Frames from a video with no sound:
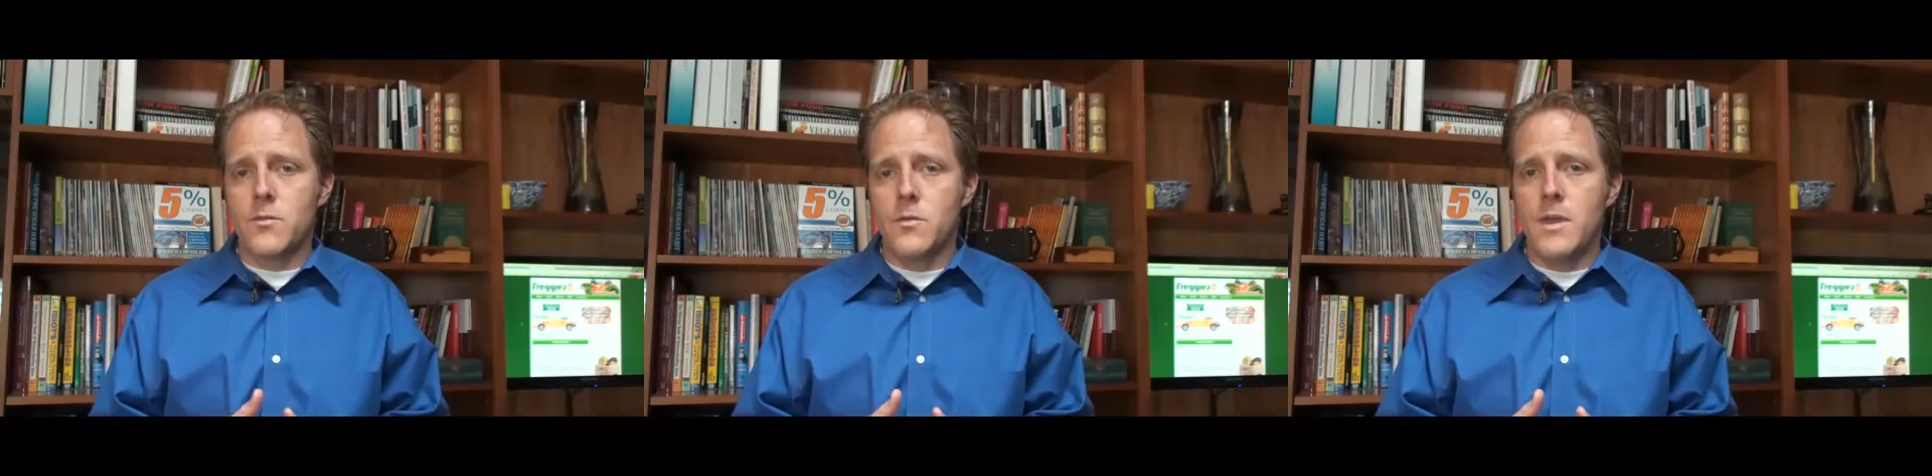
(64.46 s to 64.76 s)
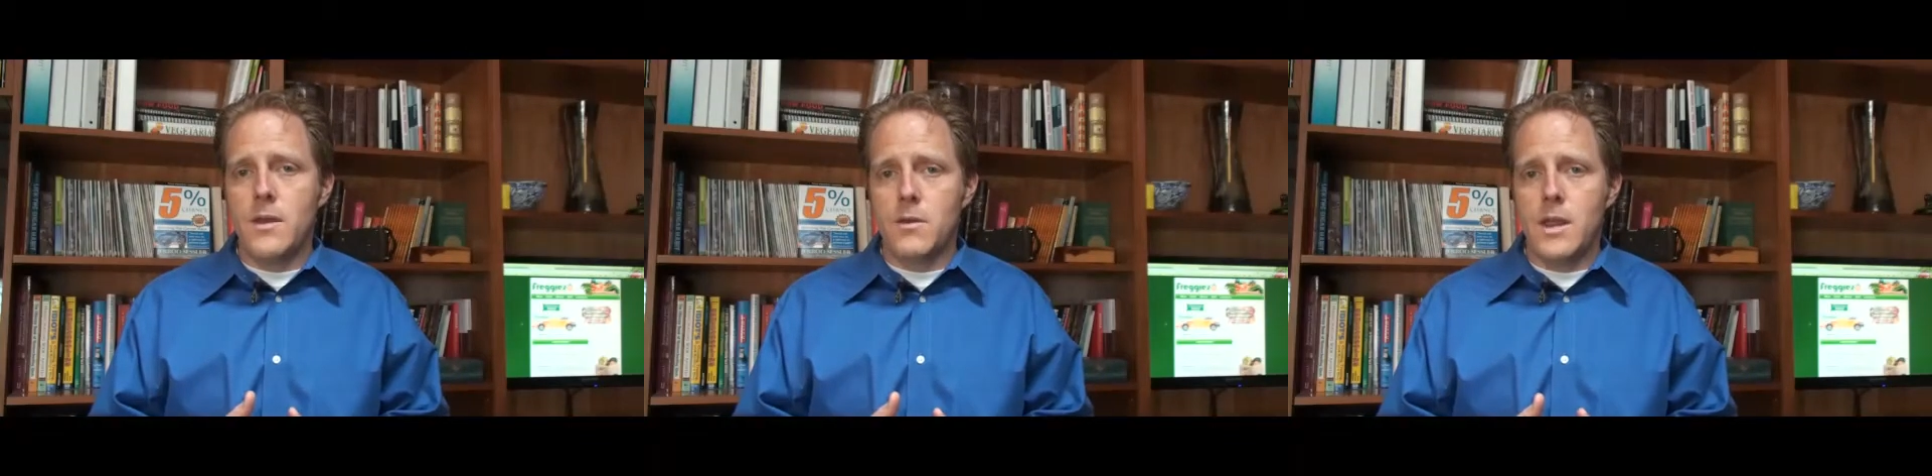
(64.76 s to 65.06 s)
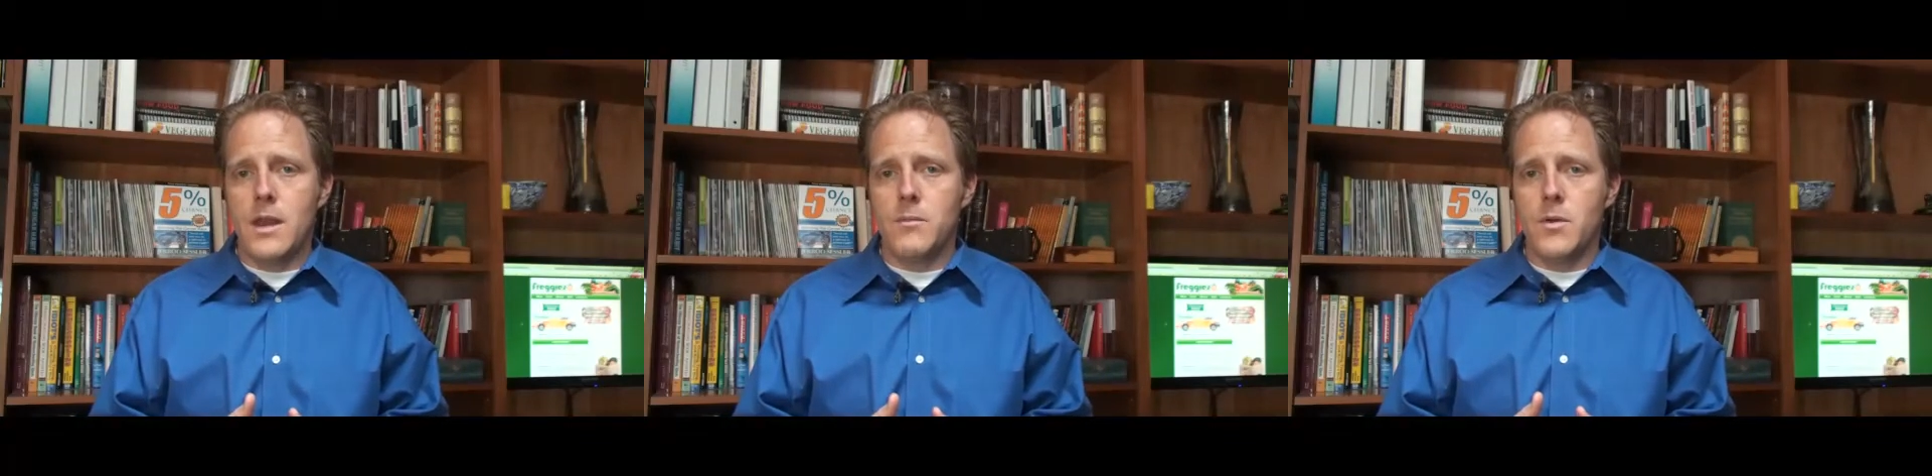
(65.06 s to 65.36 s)
through that
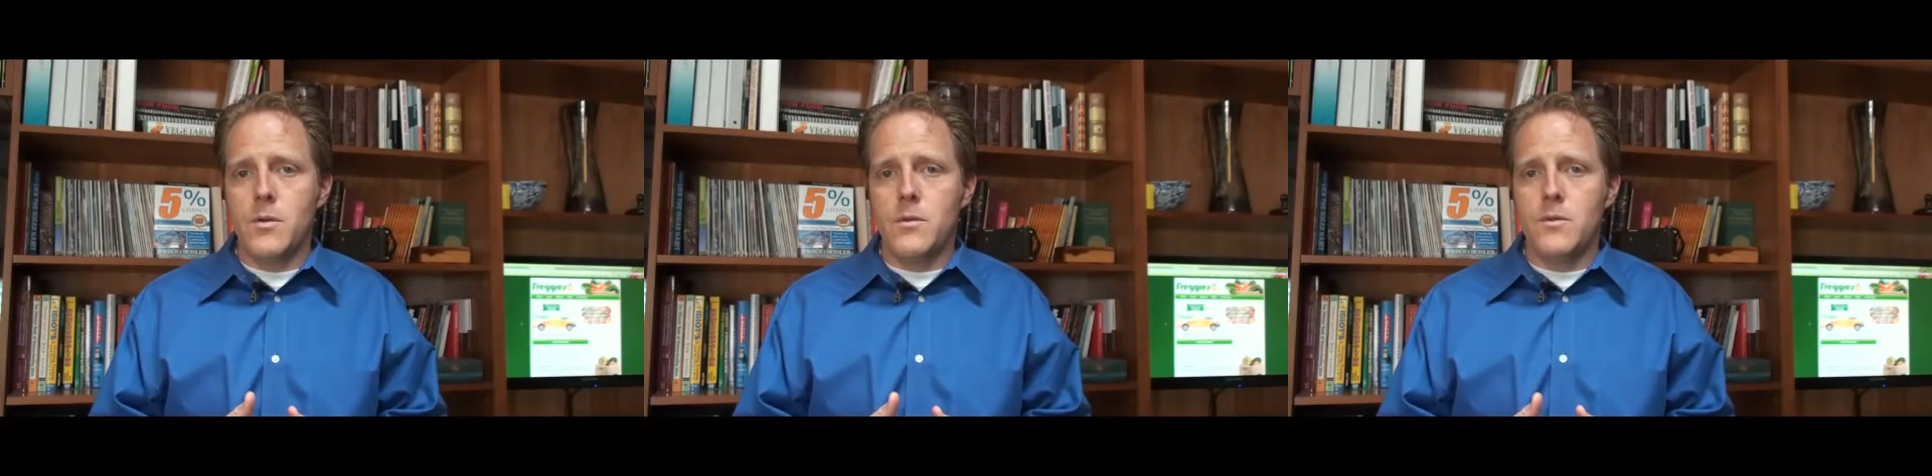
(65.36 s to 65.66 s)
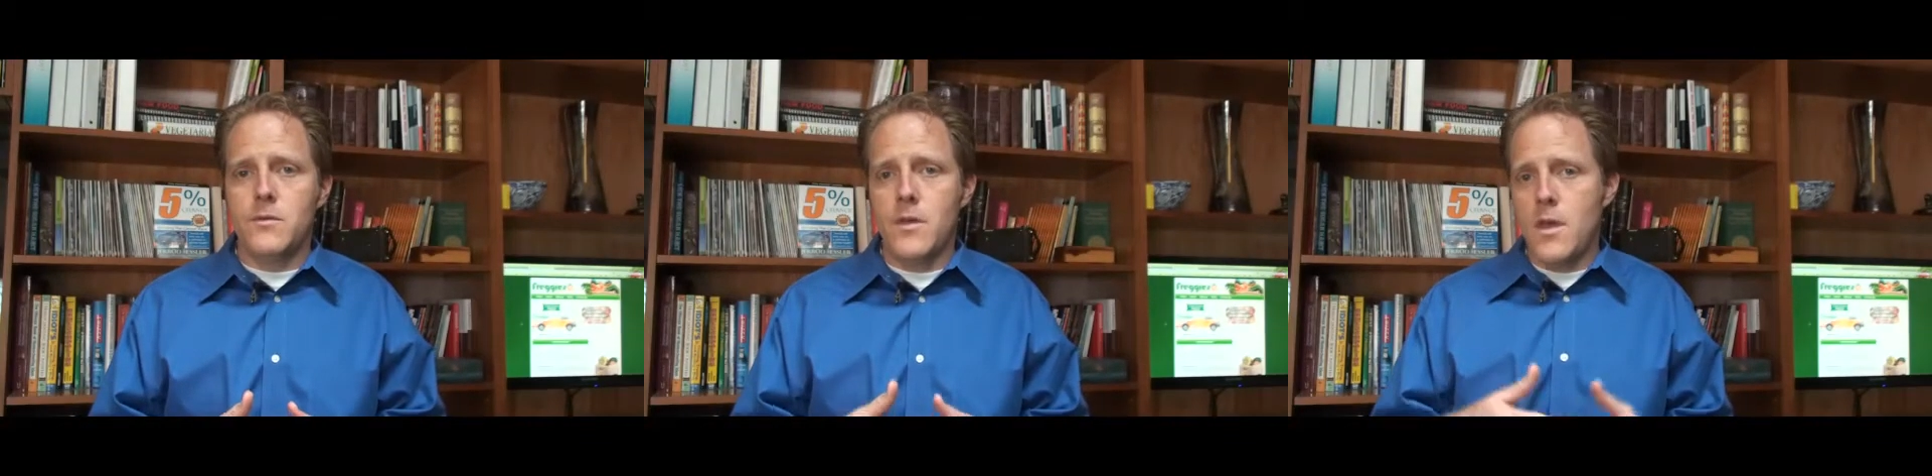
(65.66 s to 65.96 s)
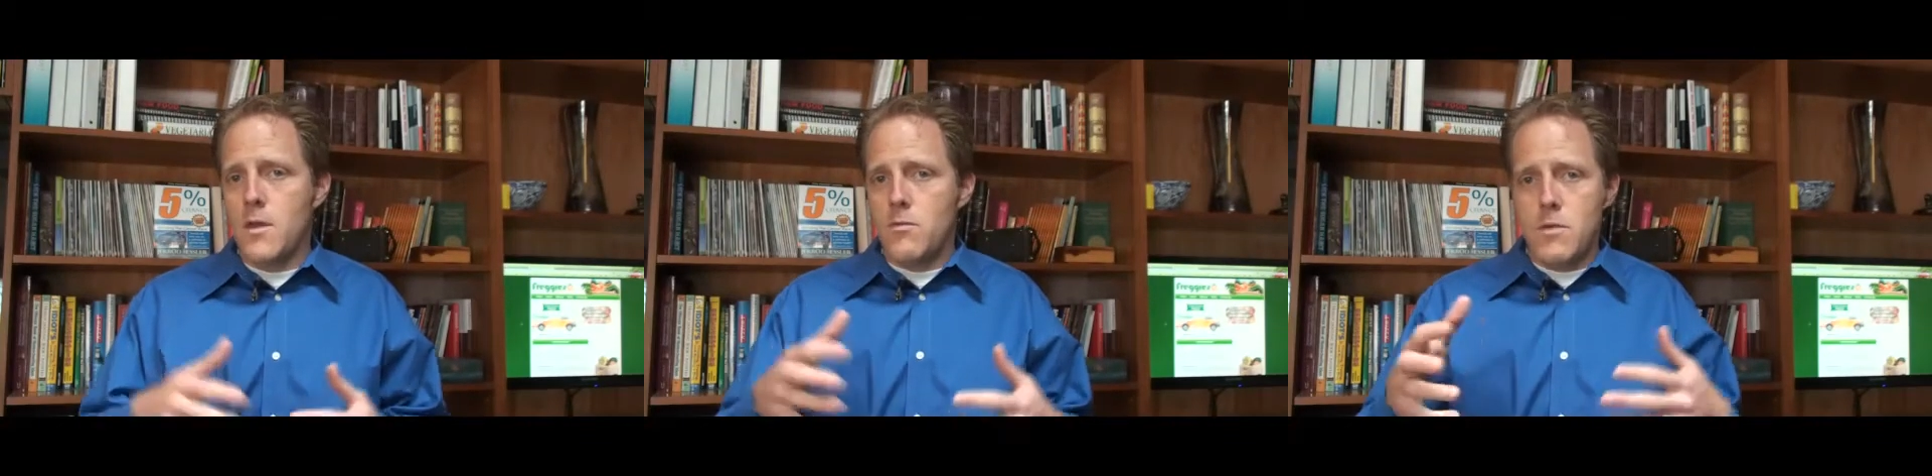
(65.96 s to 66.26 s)
organic produce.
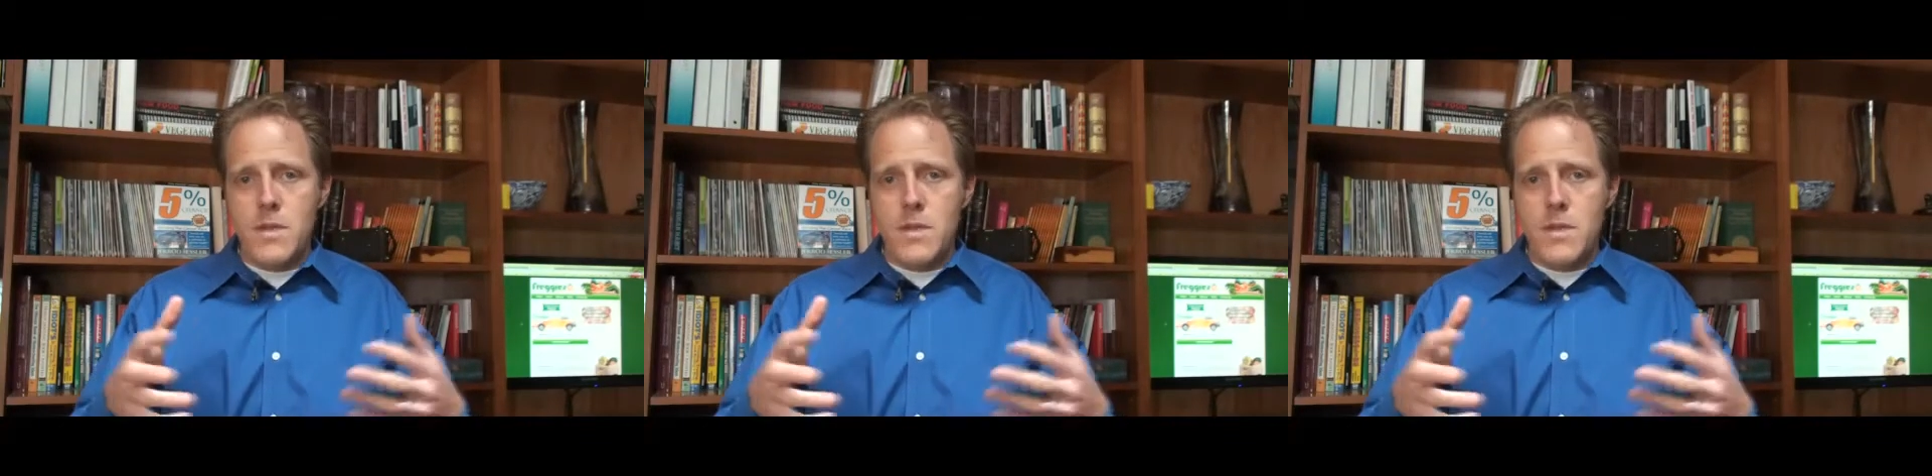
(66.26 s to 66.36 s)
We